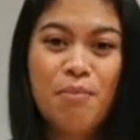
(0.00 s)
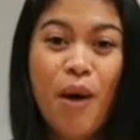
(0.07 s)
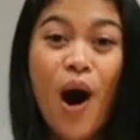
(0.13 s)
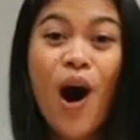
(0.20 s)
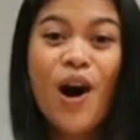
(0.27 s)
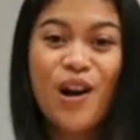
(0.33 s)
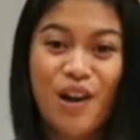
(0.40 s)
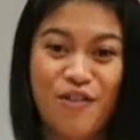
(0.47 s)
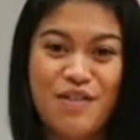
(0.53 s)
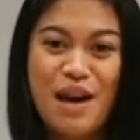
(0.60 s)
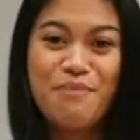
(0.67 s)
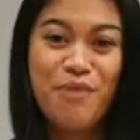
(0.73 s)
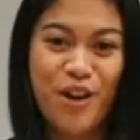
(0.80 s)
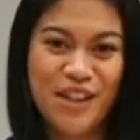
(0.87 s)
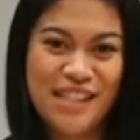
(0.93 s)
part of
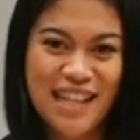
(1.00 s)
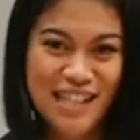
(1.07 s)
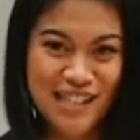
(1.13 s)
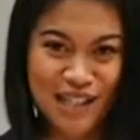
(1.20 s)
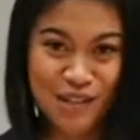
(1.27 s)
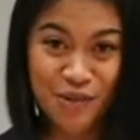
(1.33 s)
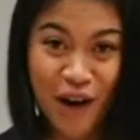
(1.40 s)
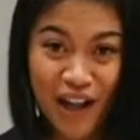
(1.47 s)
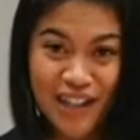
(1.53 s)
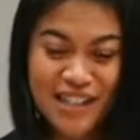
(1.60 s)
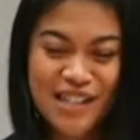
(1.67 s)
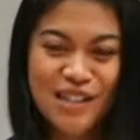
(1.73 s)
that process as well.